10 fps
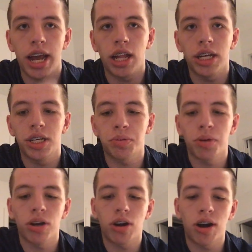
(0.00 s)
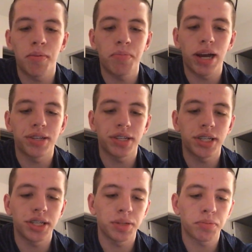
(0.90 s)
LA is my heart,
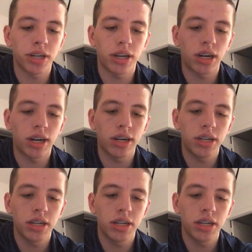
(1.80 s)
Pasadena is my heart,